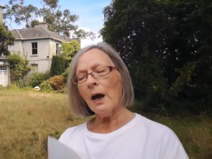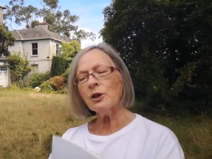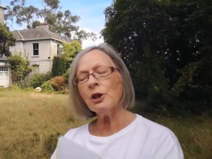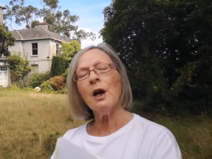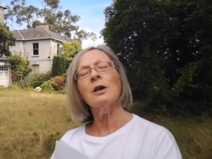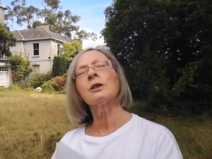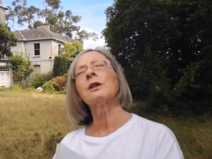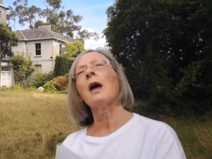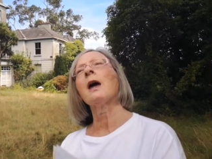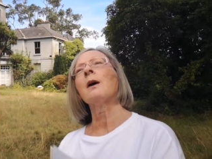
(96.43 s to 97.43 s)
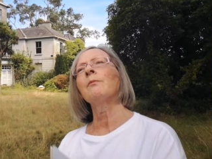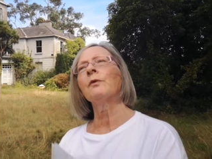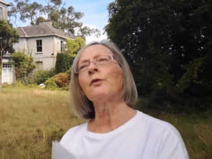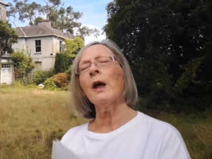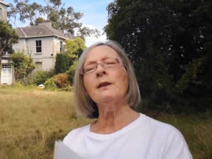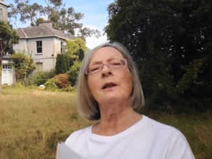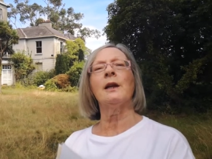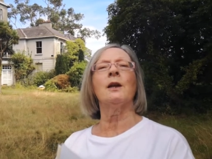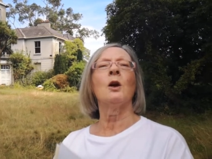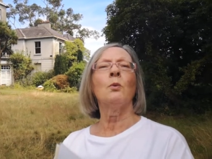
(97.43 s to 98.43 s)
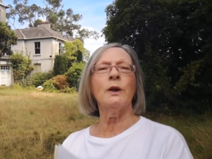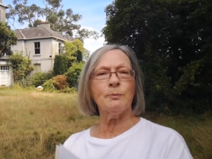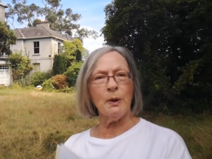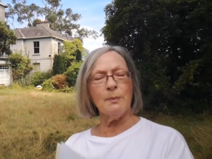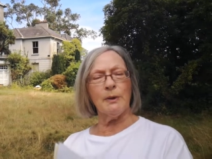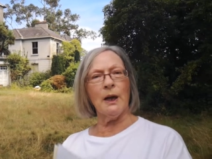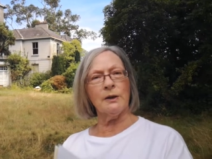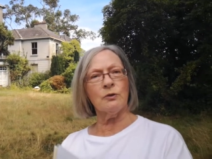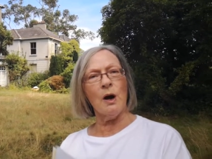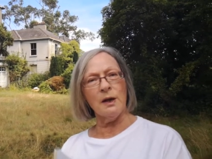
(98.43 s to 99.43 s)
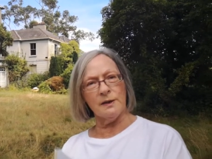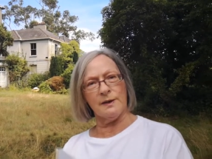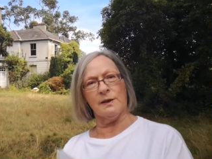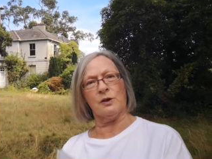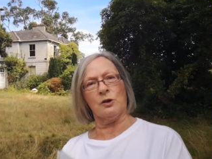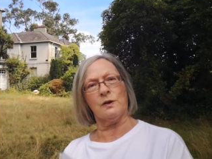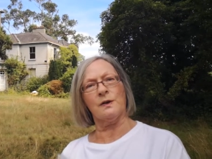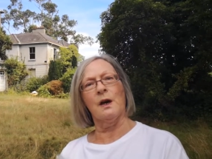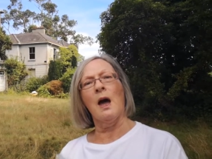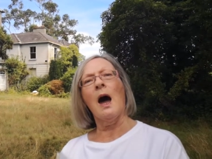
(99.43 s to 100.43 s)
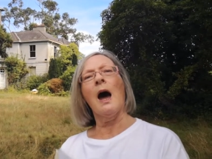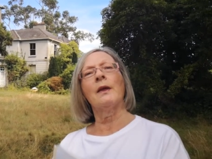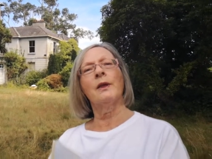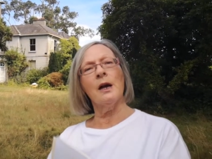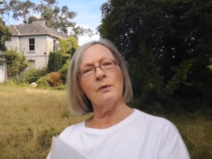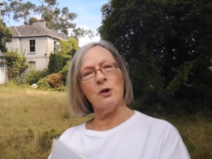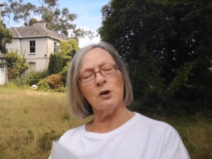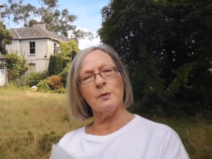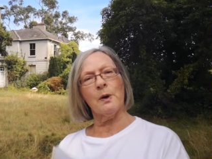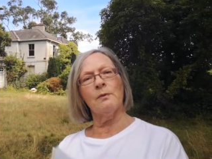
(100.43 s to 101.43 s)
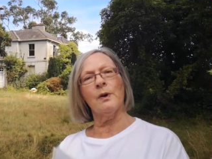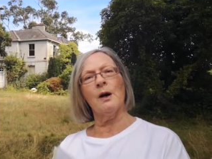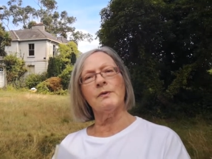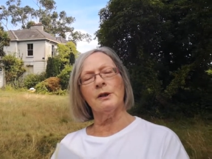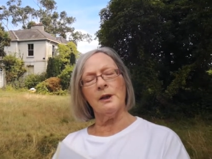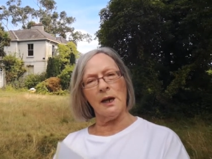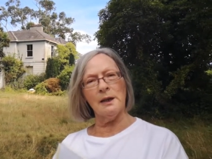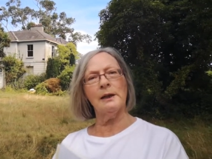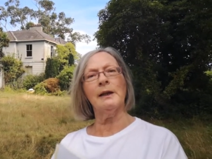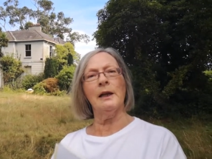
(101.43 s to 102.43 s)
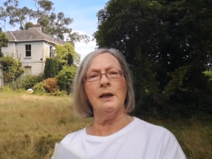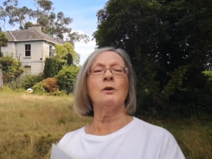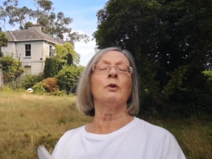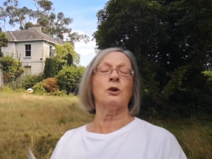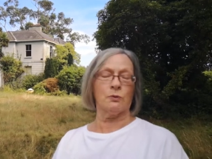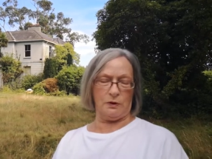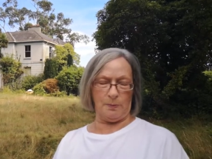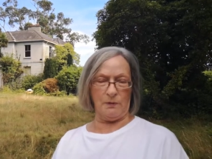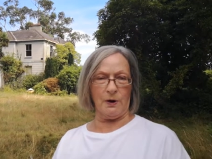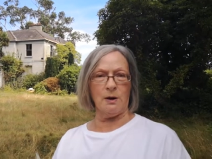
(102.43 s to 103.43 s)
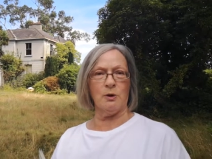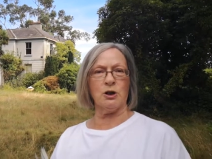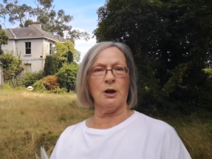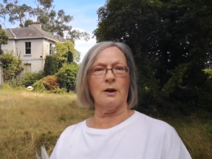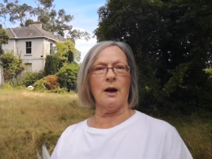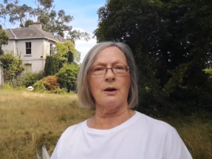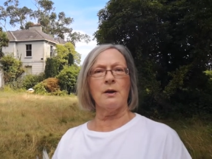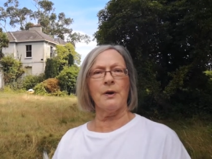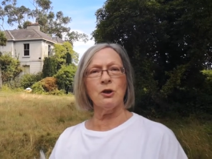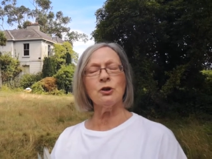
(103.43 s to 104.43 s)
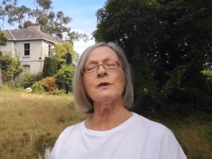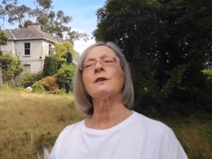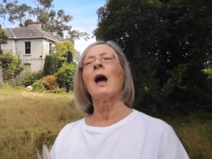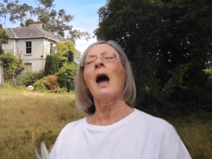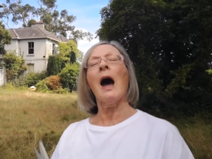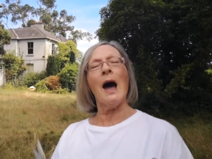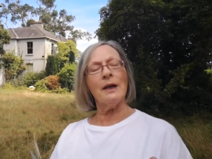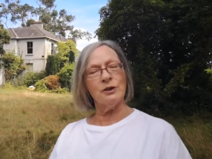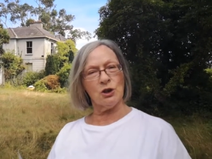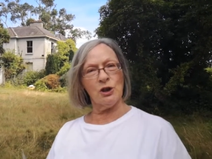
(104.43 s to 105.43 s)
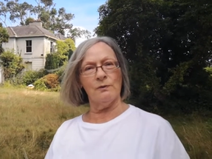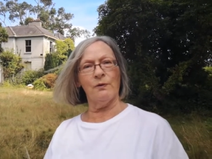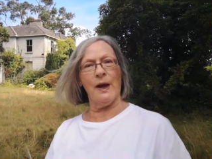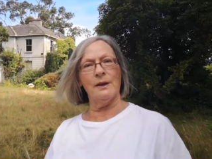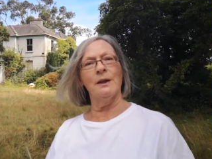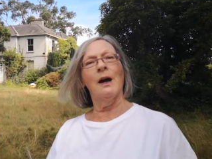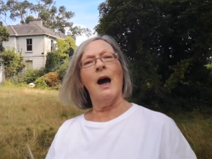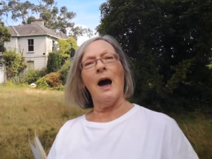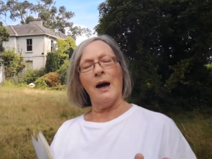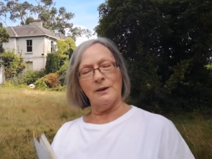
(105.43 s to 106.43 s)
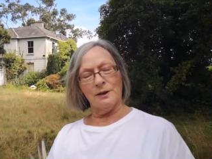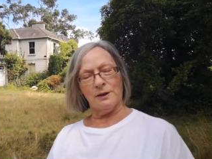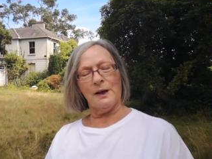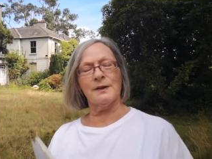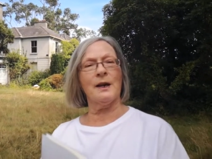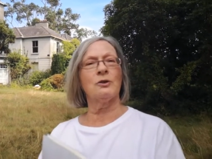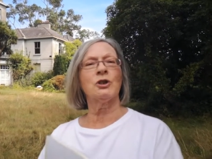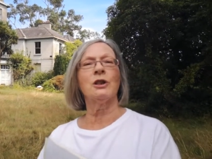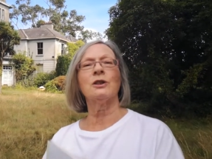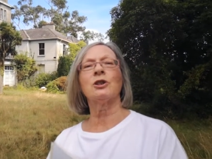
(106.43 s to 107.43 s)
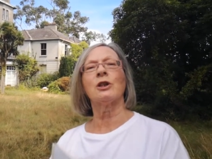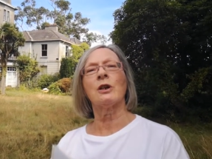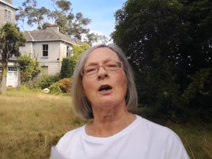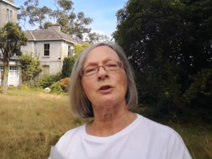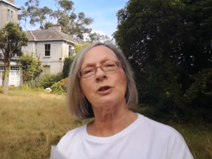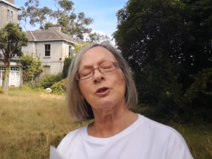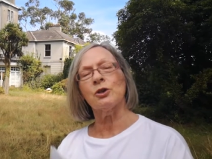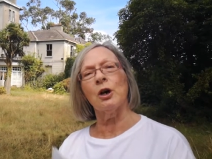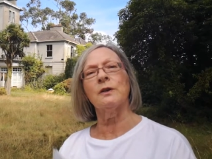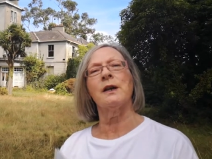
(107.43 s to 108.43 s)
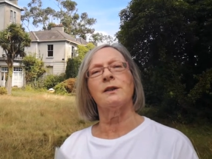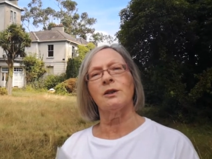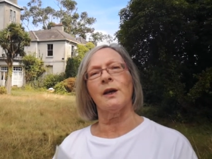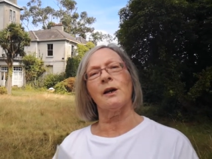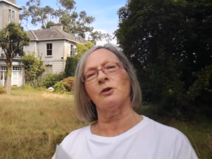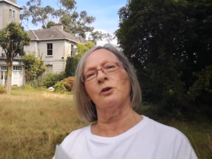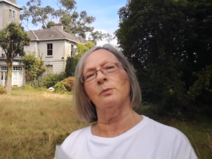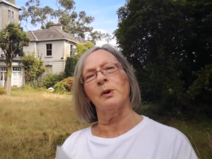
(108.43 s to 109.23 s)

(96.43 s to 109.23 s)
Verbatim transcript: And she got um, friendly with people like the Ryan sisters. And they, of course, were involved in the Gaelic League, which would have been very much her area of interest, and Sinn Féin. And that's how she, she got drawn into that group.